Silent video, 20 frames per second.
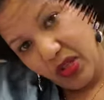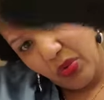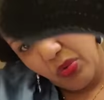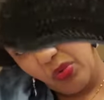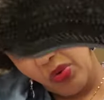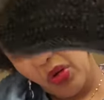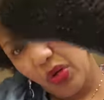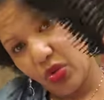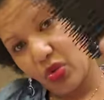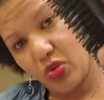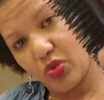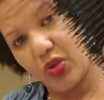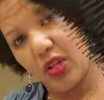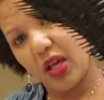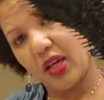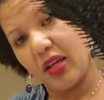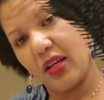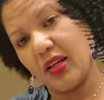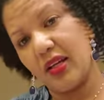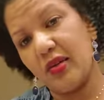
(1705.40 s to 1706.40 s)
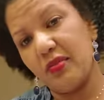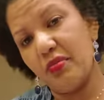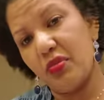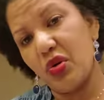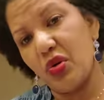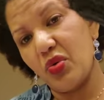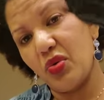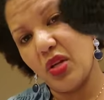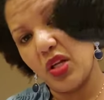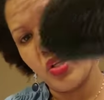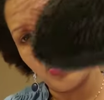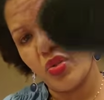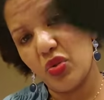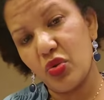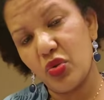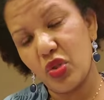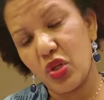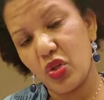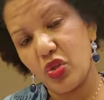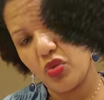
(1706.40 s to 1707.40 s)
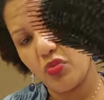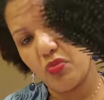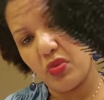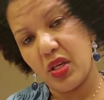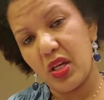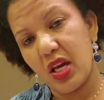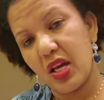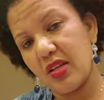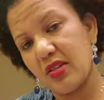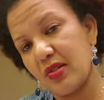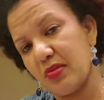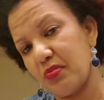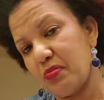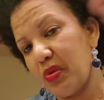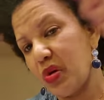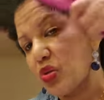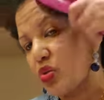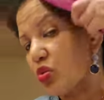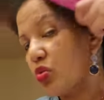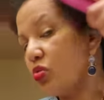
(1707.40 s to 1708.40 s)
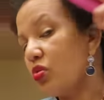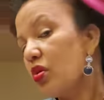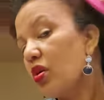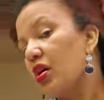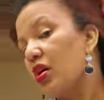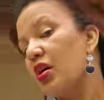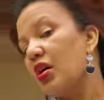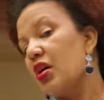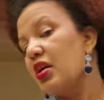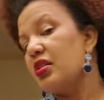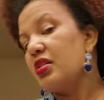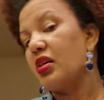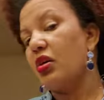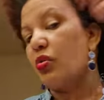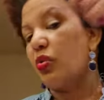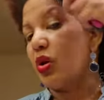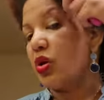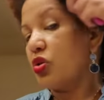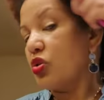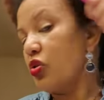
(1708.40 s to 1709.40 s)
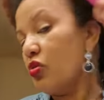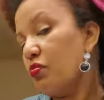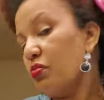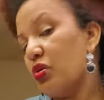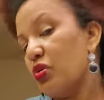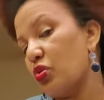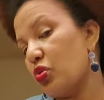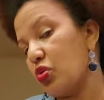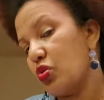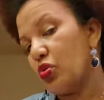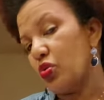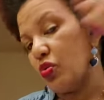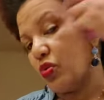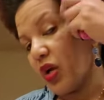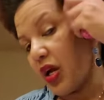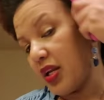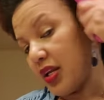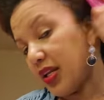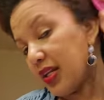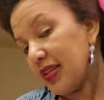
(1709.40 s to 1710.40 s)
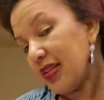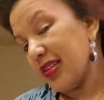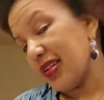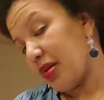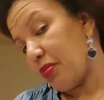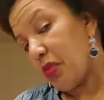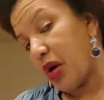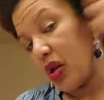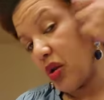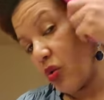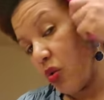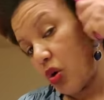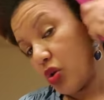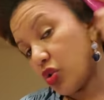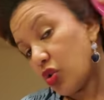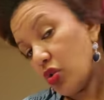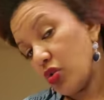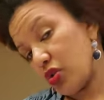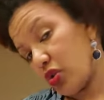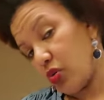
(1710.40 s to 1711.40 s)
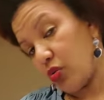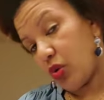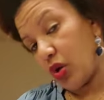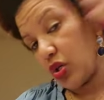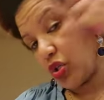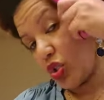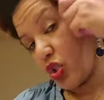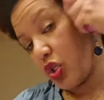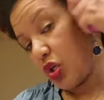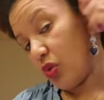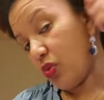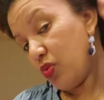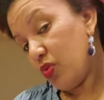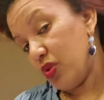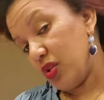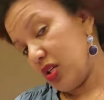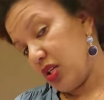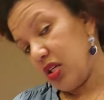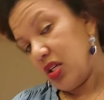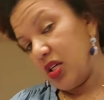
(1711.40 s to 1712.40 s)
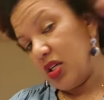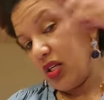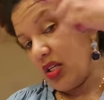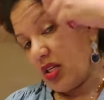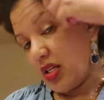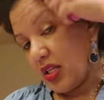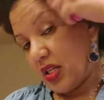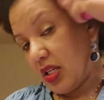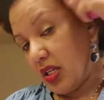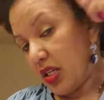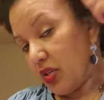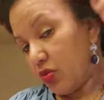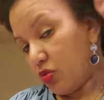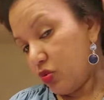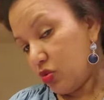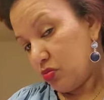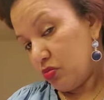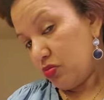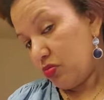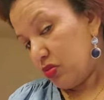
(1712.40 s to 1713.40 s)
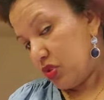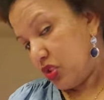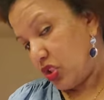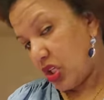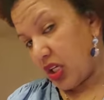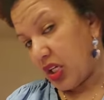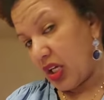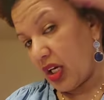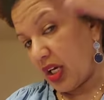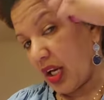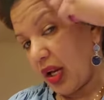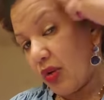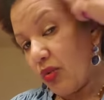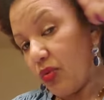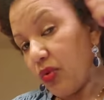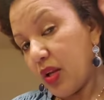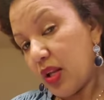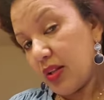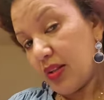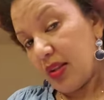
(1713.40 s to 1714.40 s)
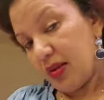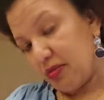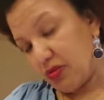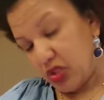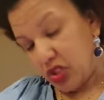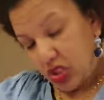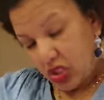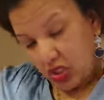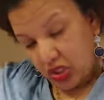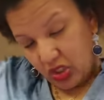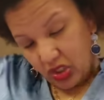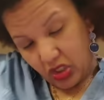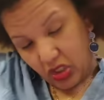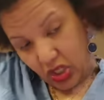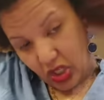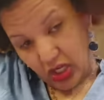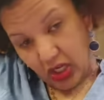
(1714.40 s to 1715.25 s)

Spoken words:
but I'll let a grouchu tangle mule, let you touch me as a bachu. It's a grouchum beso store, and the three margotches a grouchum, and the soon checker and